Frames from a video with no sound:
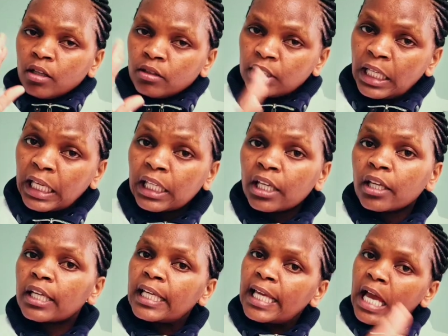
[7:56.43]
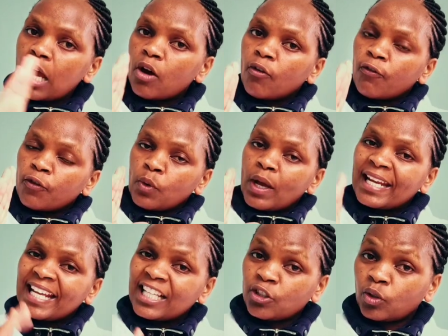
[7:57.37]
taking care of your
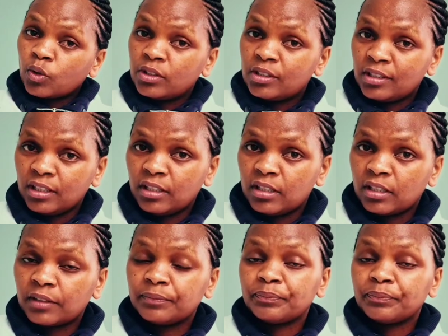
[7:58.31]
natural teeth,